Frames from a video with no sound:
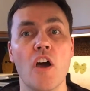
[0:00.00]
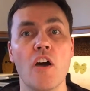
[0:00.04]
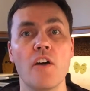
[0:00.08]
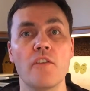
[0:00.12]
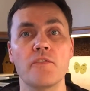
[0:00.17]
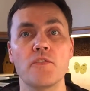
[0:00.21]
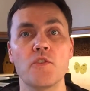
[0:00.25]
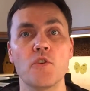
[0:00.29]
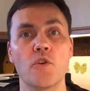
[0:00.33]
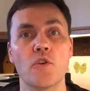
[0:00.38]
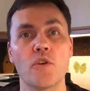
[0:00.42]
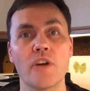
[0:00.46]

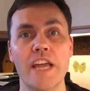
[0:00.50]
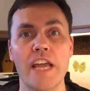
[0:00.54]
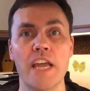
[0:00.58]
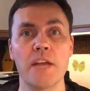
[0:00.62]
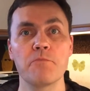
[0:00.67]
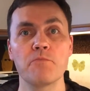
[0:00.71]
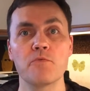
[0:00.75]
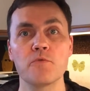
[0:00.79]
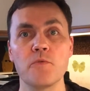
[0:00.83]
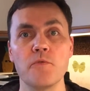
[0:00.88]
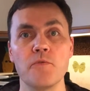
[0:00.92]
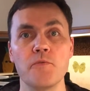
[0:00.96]
of your
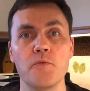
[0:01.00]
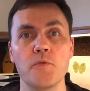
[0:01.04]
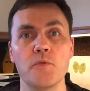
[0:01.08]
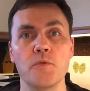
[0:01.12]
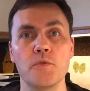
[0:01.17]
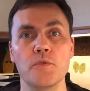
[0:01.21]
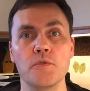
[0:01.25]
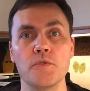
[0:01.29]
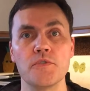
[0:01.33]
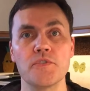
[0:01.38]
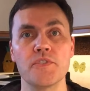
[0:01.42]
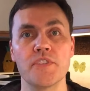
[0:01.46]
April
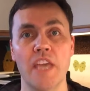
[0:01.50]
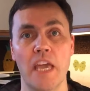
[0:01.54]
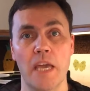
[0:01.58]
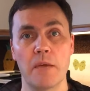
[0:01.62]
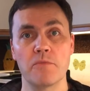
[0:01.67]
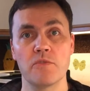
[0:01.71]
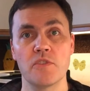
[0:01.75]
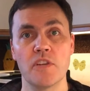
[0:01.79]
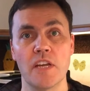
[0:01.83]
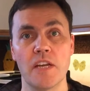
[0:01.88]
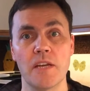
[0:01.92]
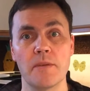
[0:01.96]
Fool's
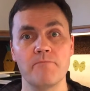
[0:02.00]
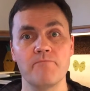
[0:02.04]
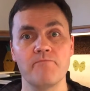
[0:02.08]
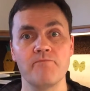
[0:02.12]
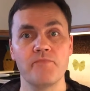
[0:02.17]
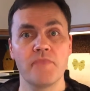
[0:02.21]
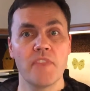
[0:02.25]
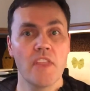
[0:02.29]
game jam.